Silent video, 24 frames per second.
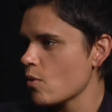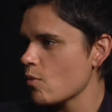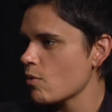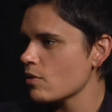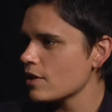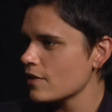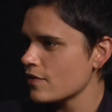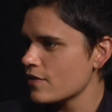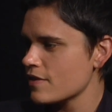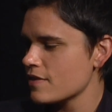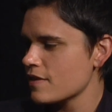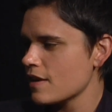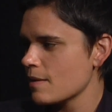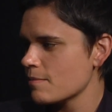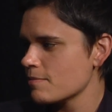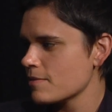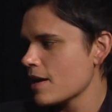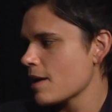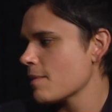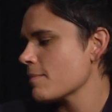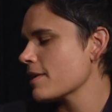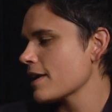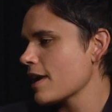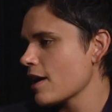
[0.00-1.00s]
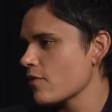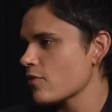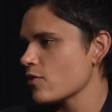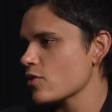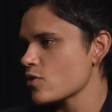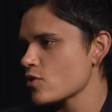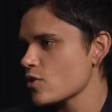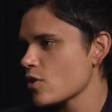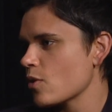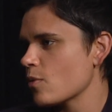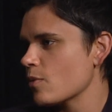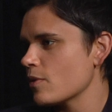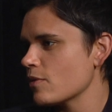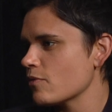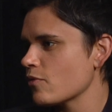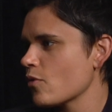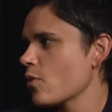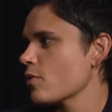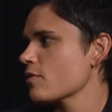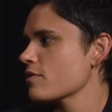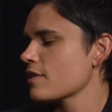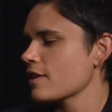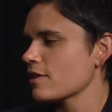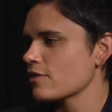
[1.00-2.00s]
Well, at the same time, like every show, we of
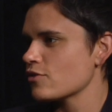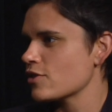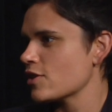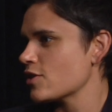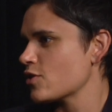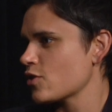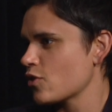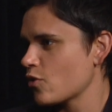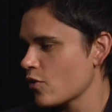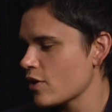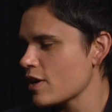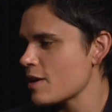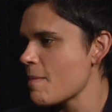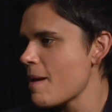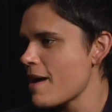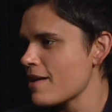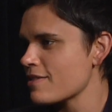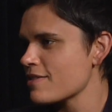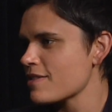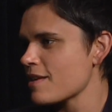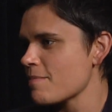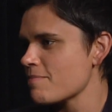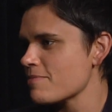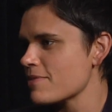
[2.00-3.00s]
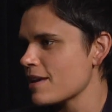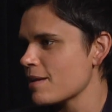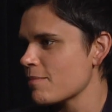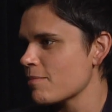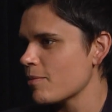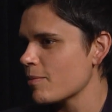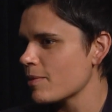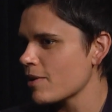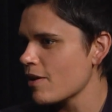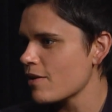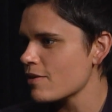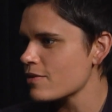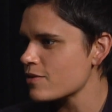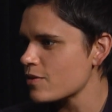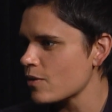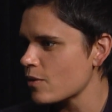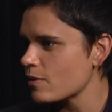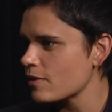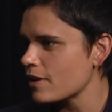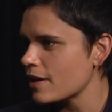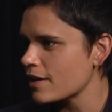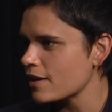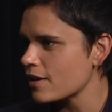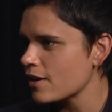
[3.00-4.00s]
course like disagree about something, but we also
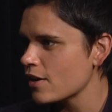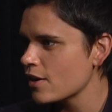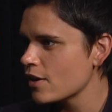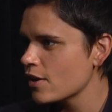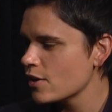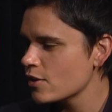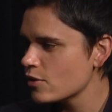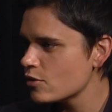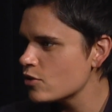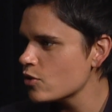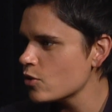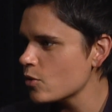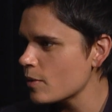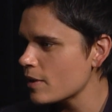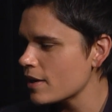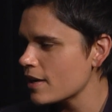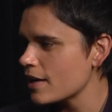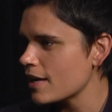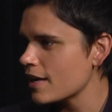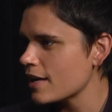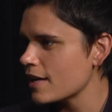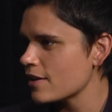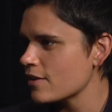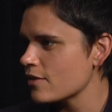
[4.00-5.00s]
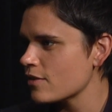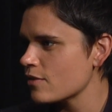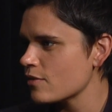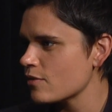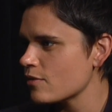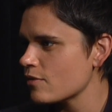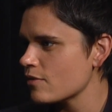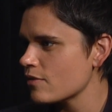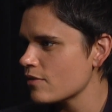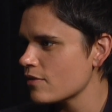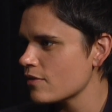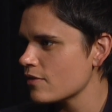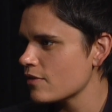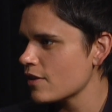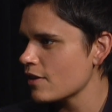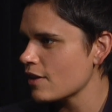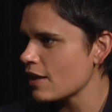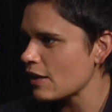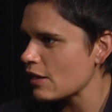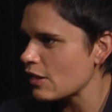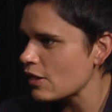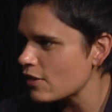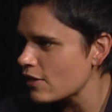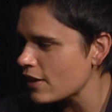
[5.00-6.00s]
like do it in
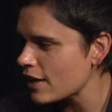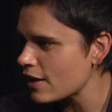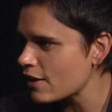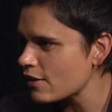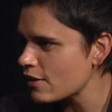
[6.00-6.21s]
a like